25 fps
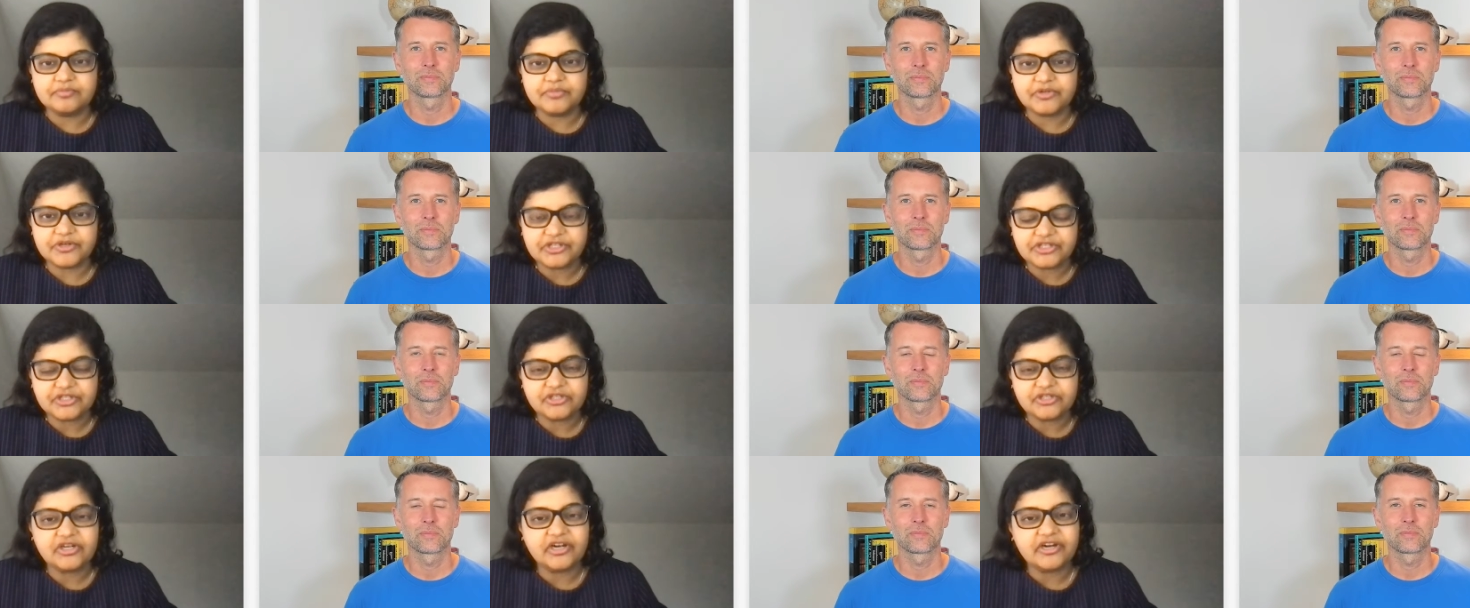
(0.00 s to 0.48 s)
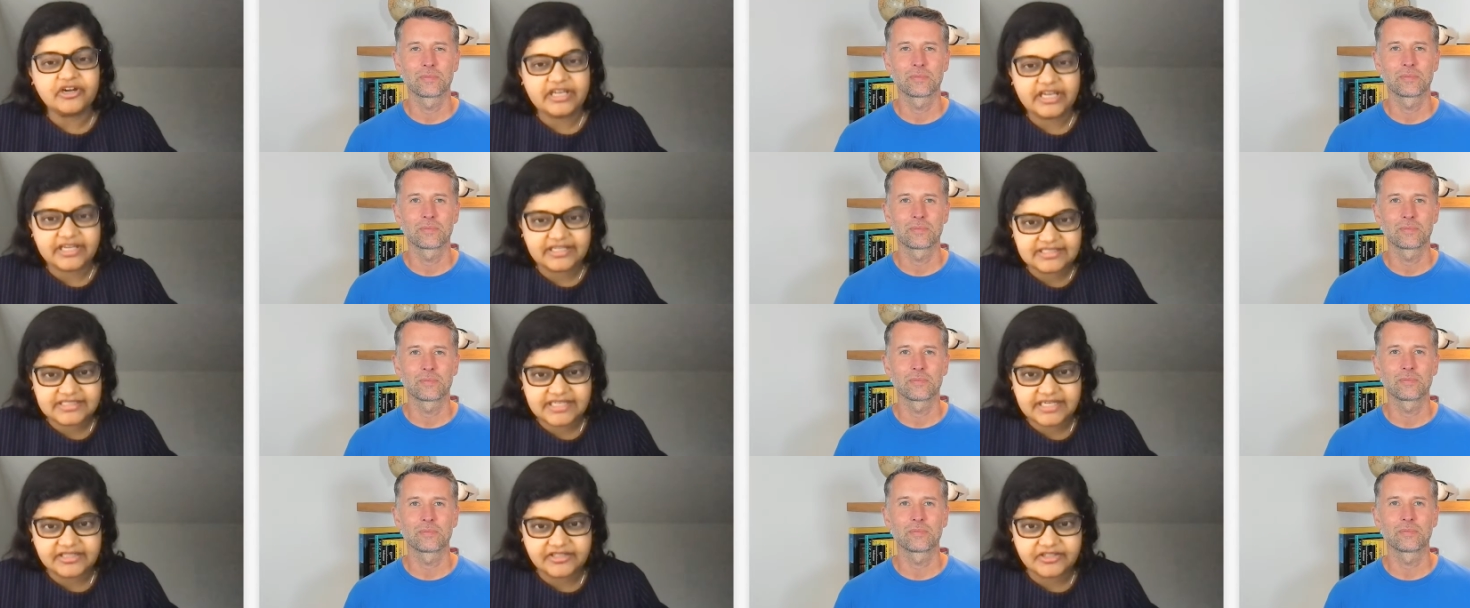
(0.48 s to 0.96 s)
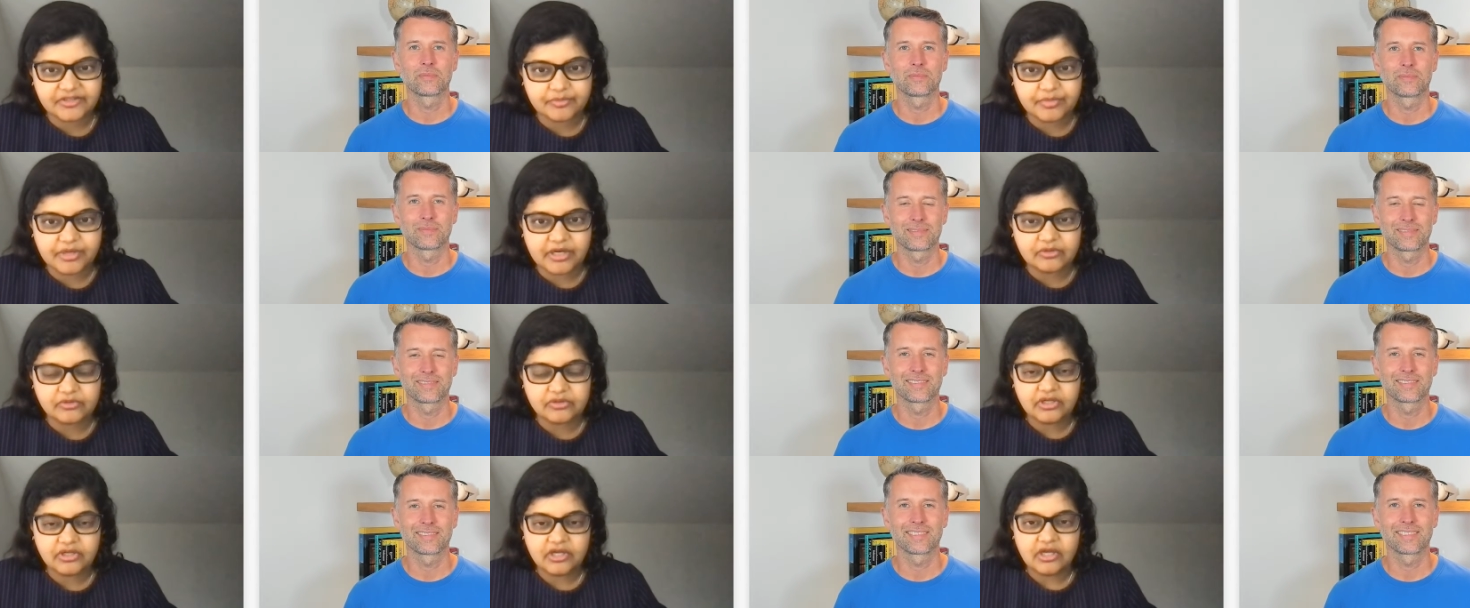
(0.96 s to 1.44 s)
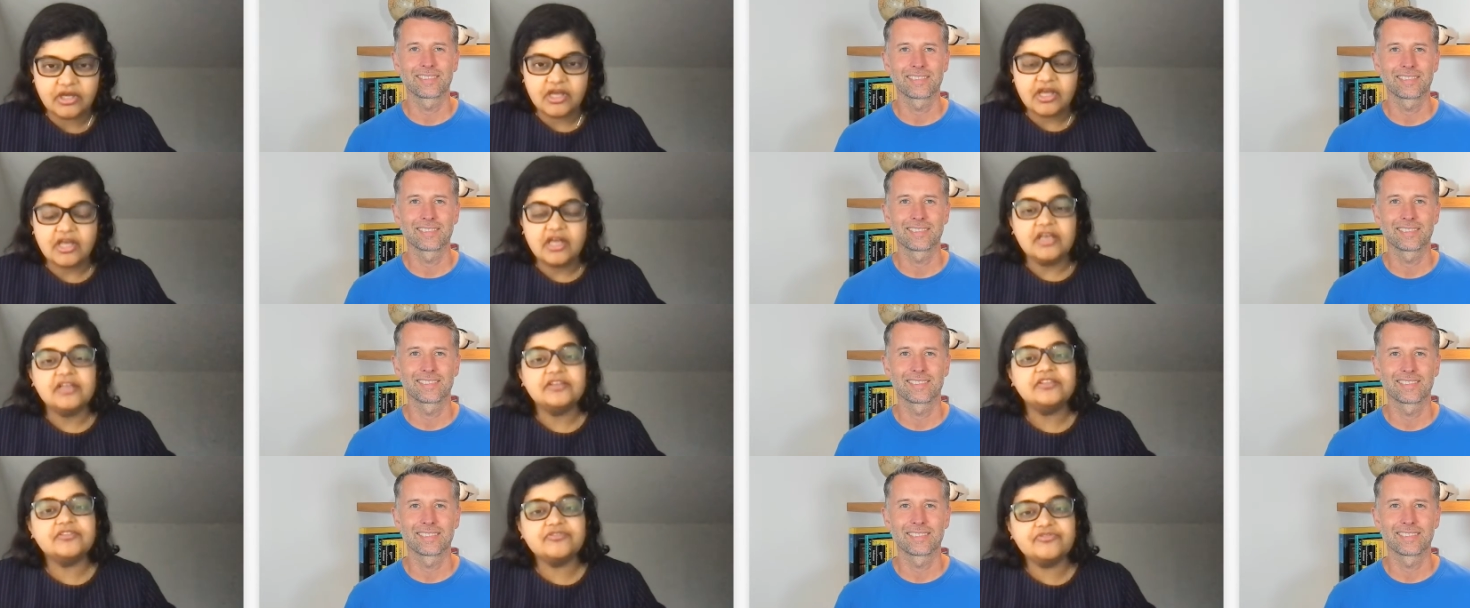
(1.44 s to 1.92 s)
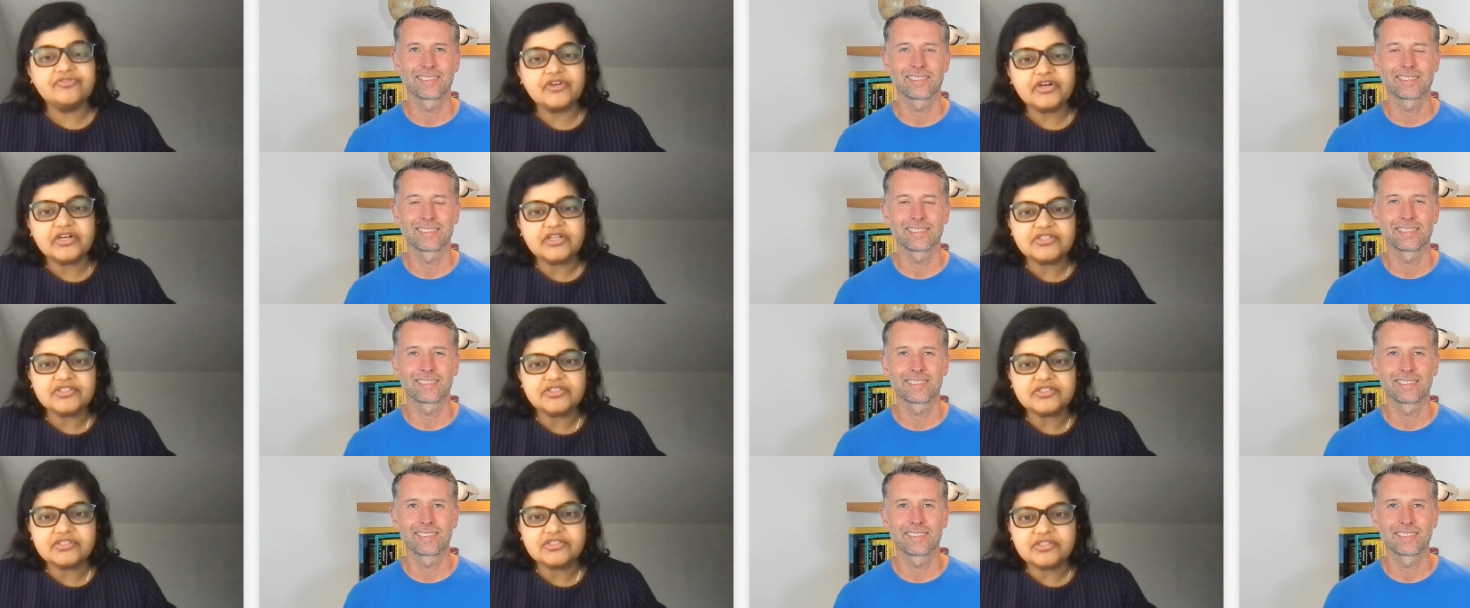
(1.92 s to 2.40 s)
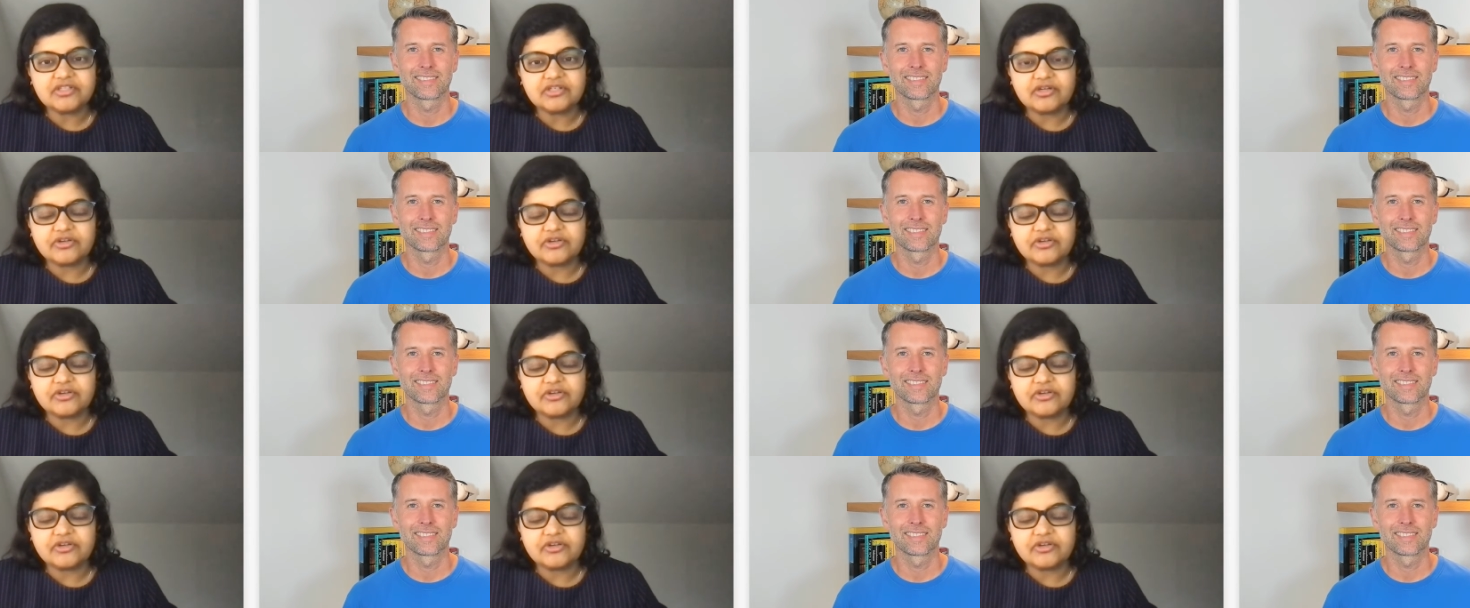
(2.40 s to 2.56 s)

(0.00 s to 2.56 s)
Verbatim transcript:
Speaker 1: particularly excited about. The first,